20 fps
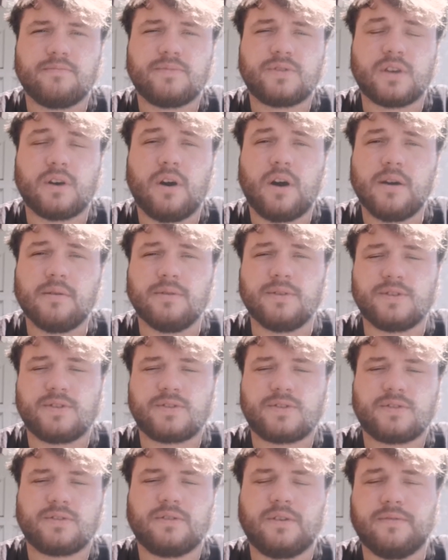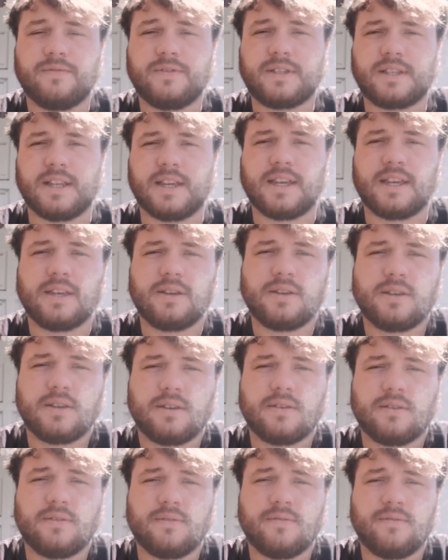So I was obviously
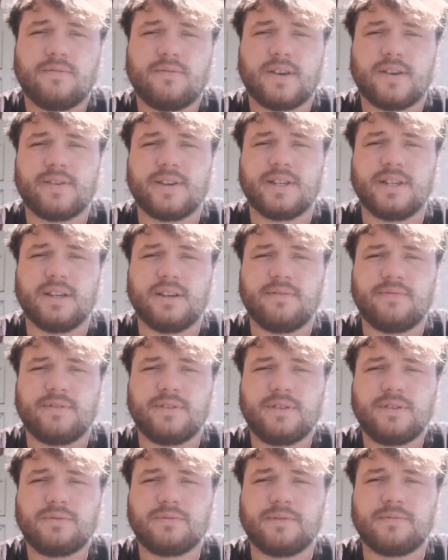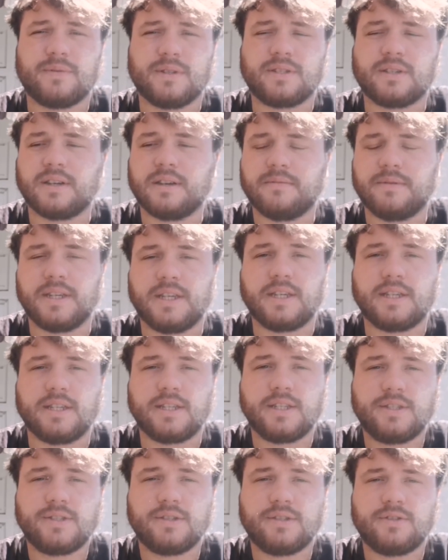very nervous with my
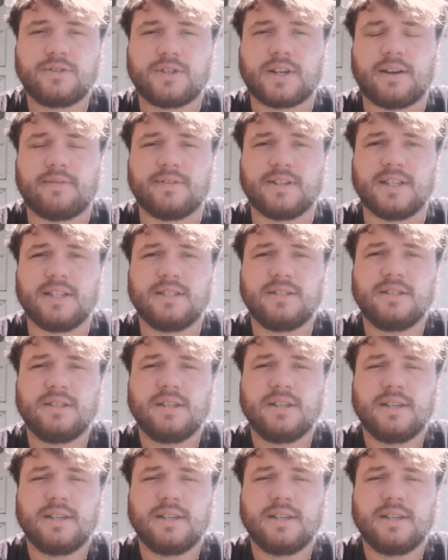diabetes, travelling,